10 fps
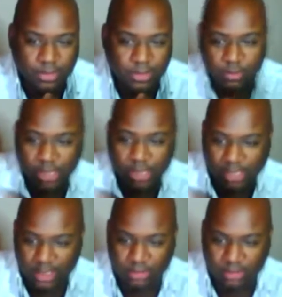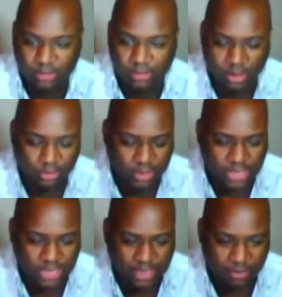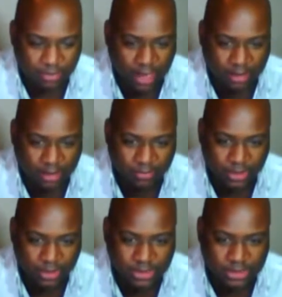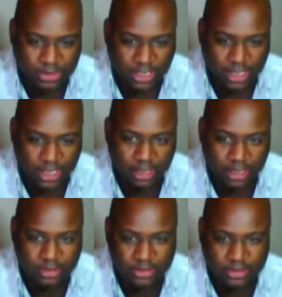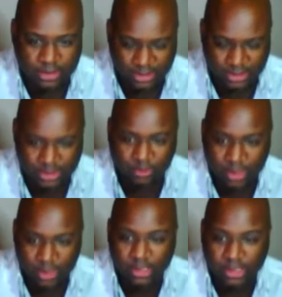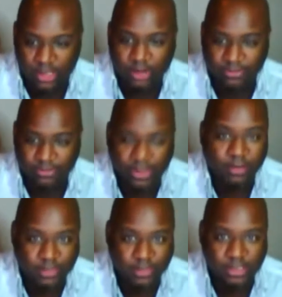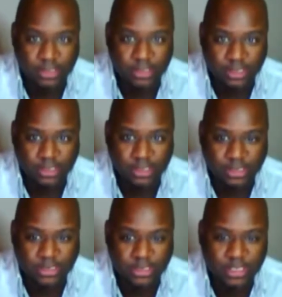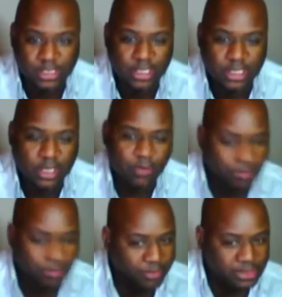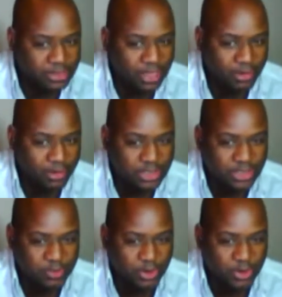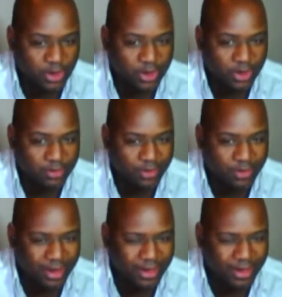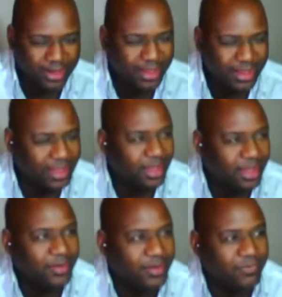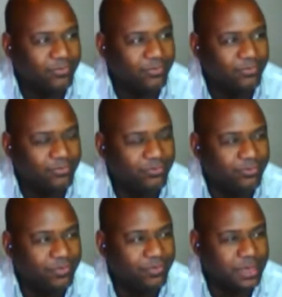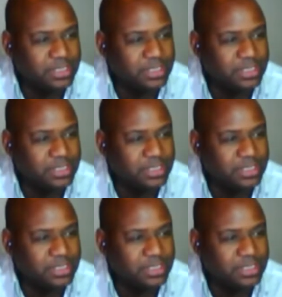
in the way they, you know, attack the body, but just the way that they're developed is what we're basing our judgment on, right? A